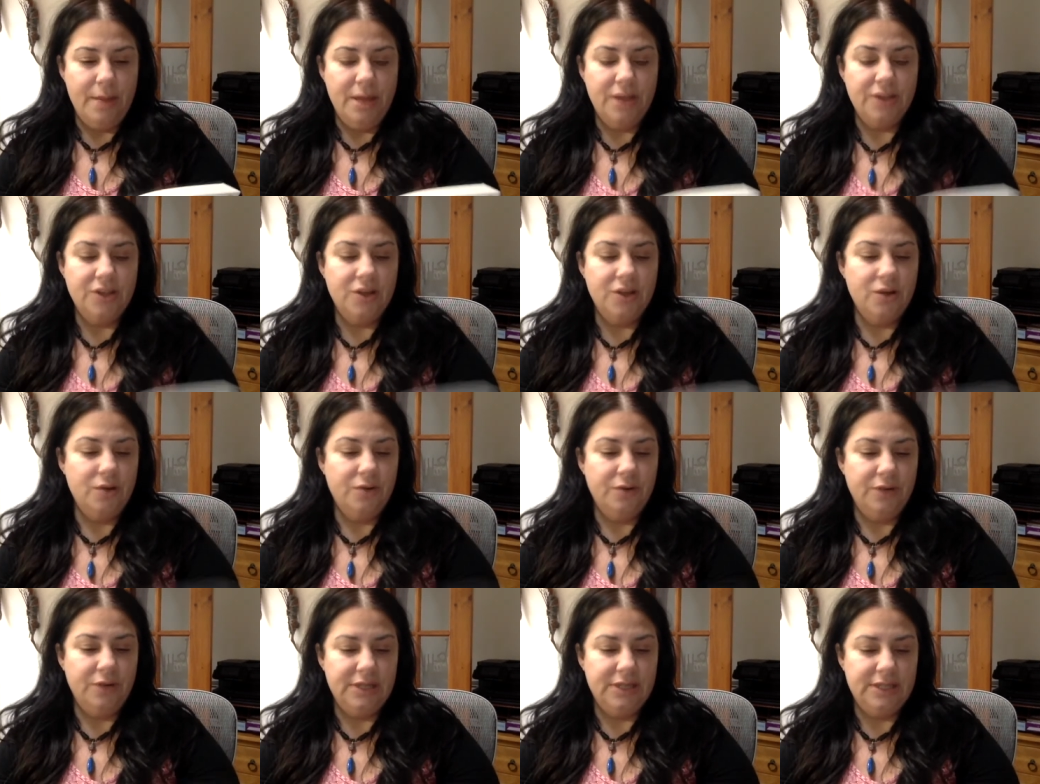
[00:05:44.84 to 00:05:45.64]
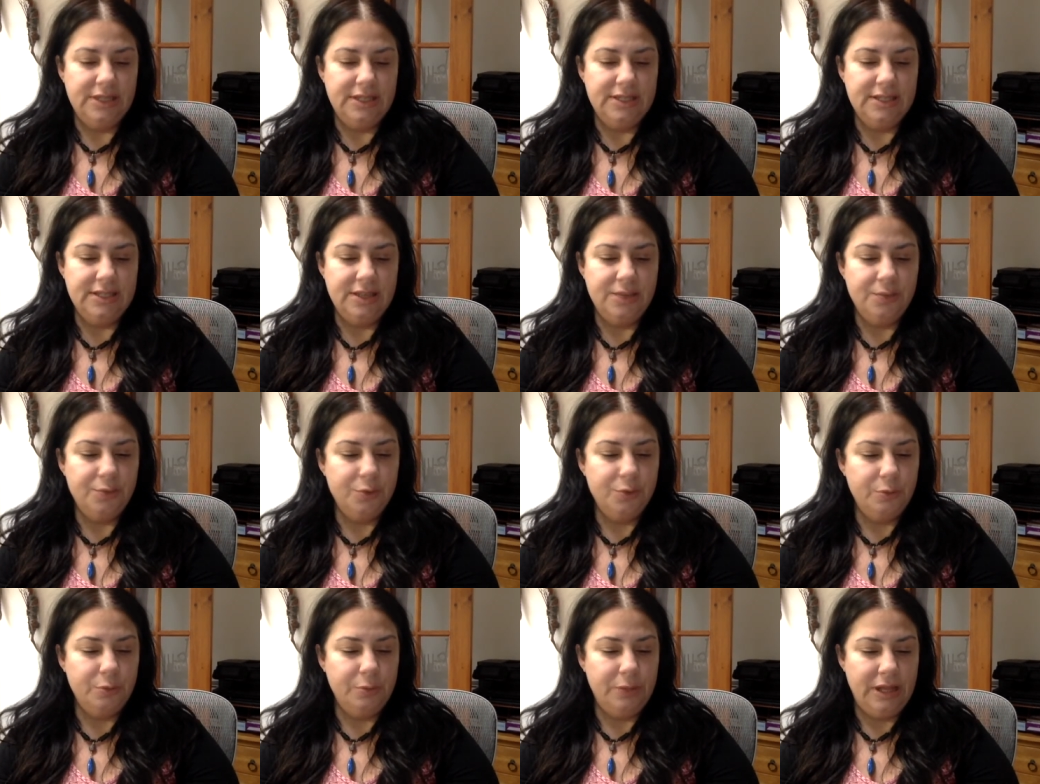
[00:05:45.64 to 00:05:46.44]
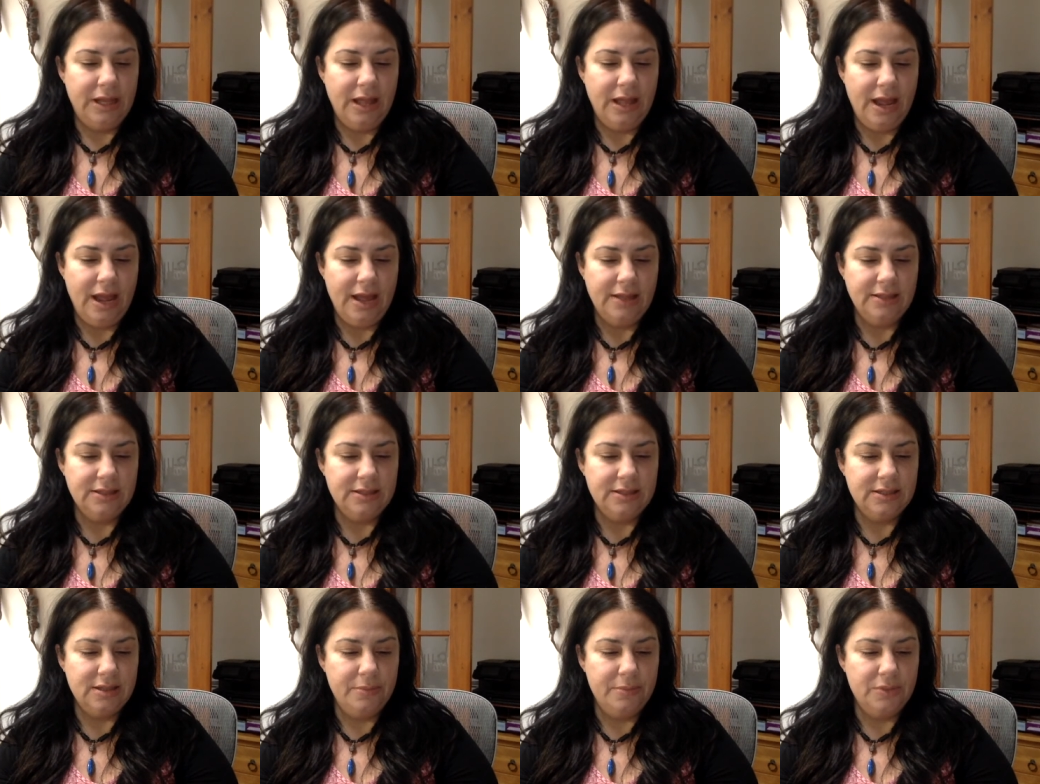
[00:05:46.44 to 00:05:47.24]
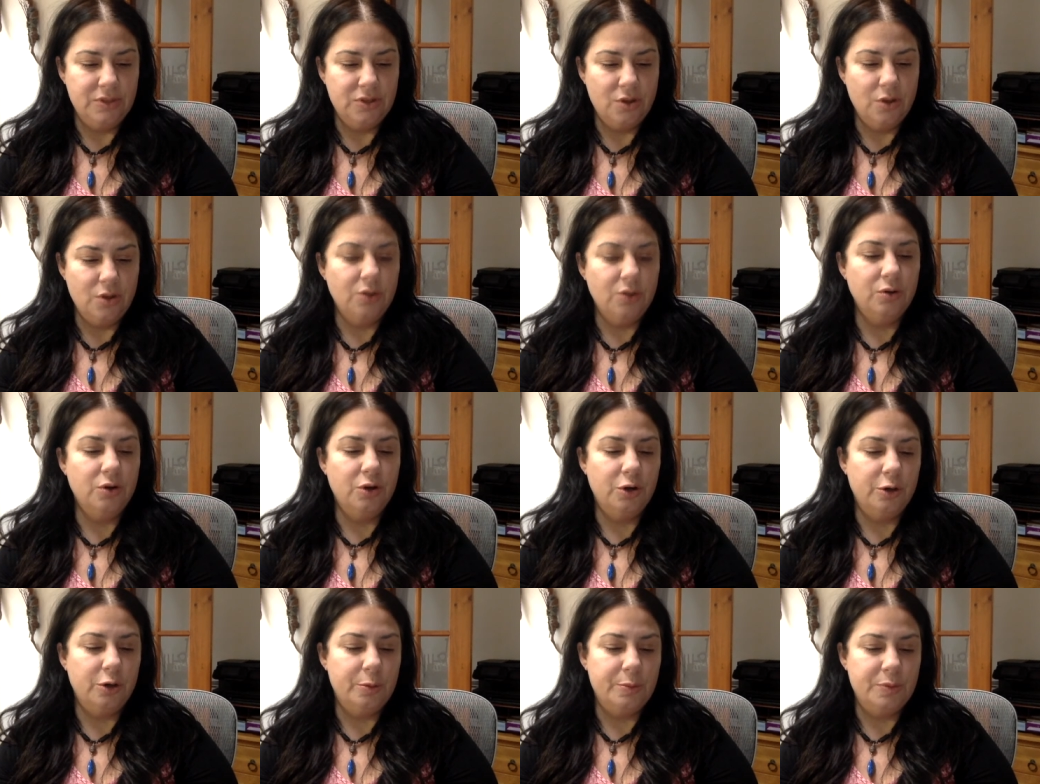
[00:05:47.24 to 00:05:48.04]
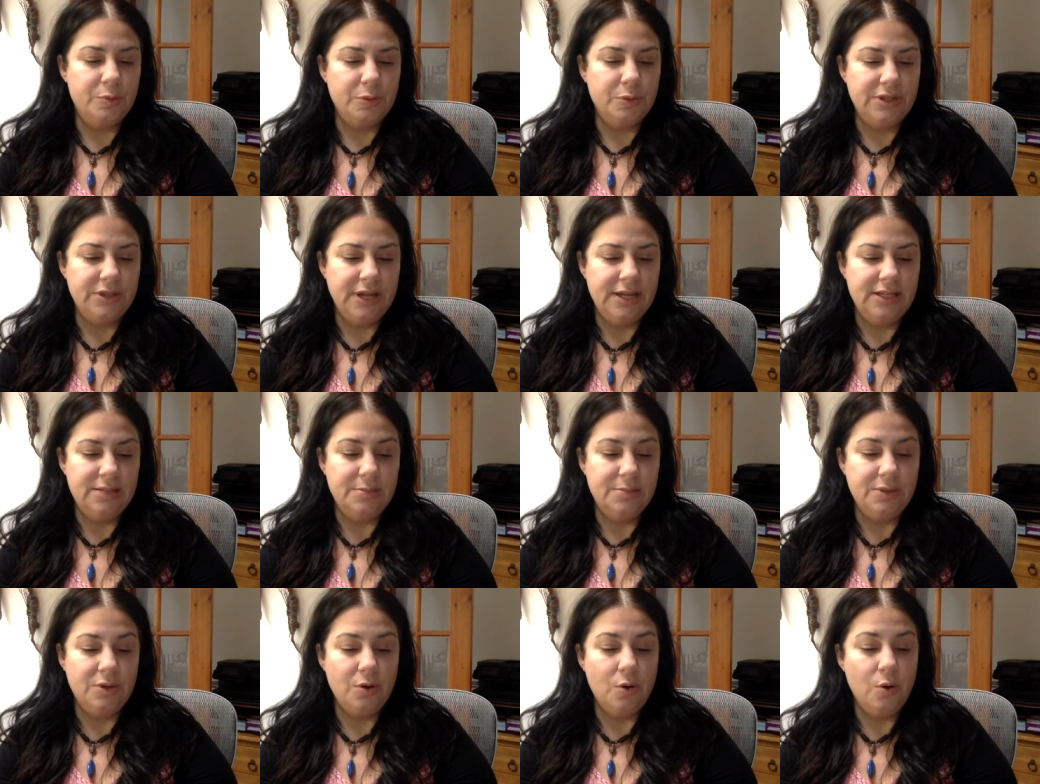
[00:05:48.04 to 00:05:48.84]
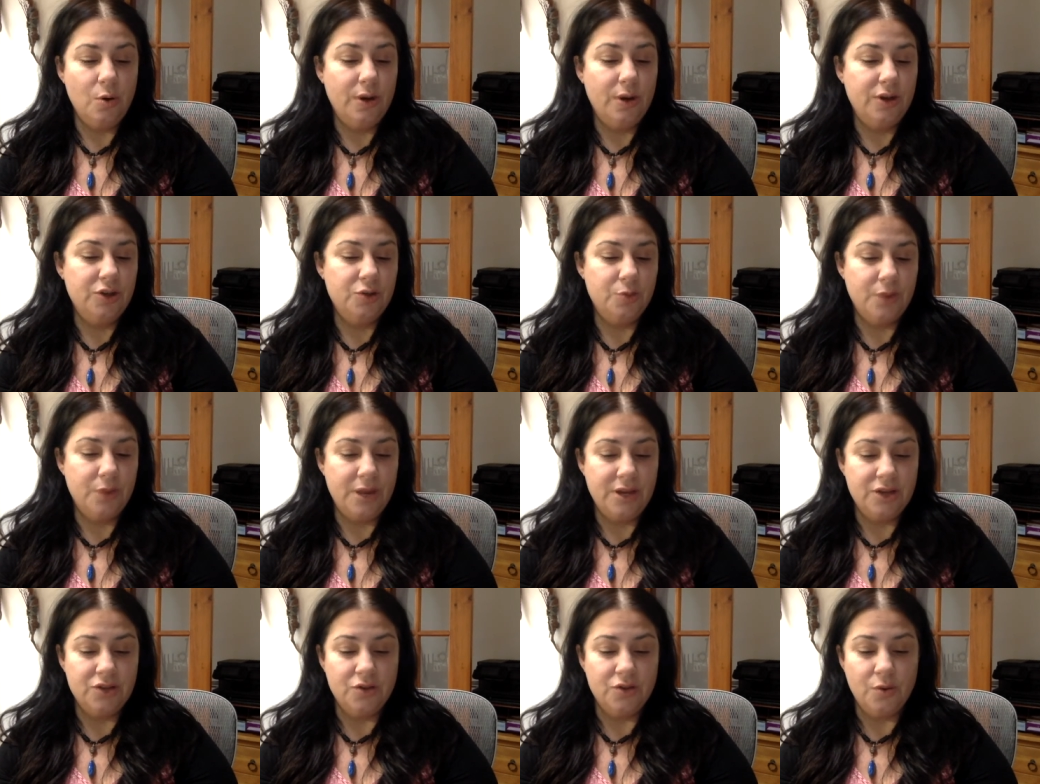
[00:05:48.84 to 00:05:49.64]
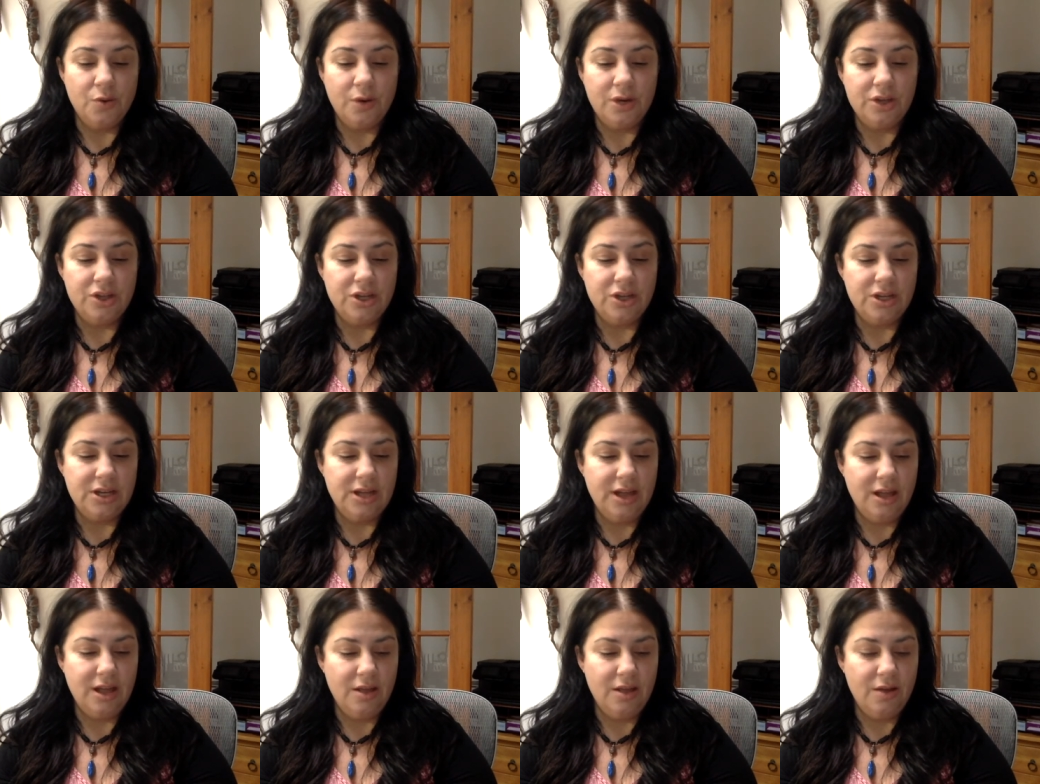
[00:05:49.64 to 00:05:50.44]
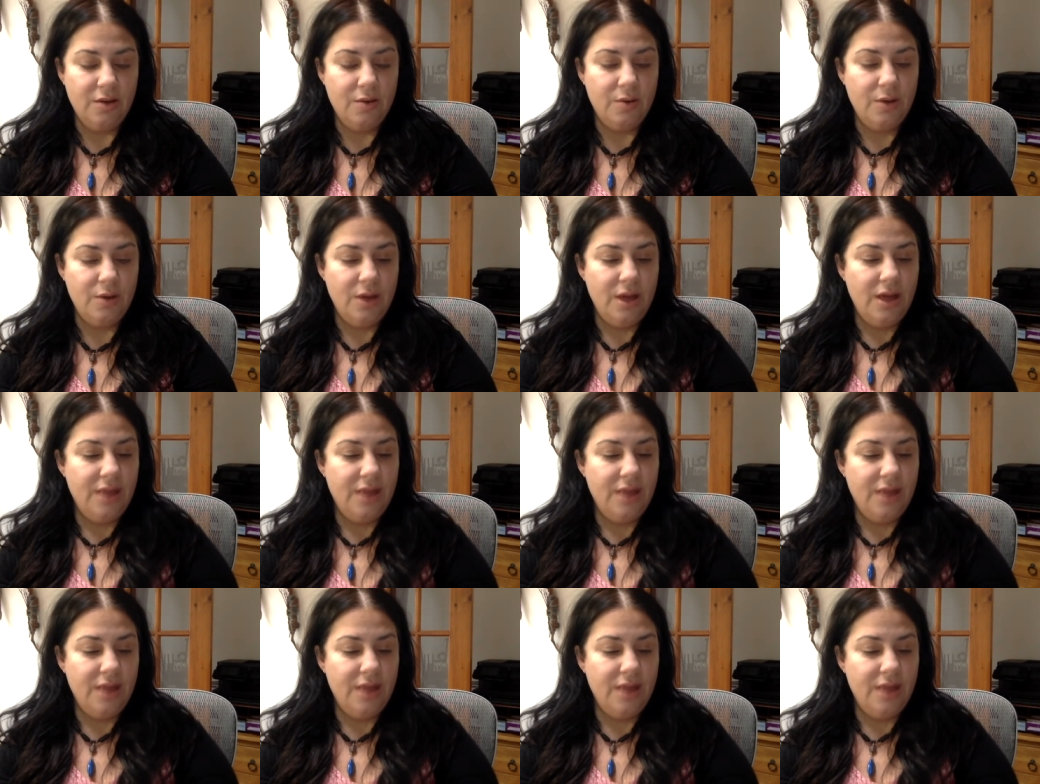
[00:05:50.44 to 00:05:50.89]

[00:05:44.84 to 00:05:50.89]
So for instance, sun ruled plants, solar herbs will tend to be orange, reddish orange, and yellow.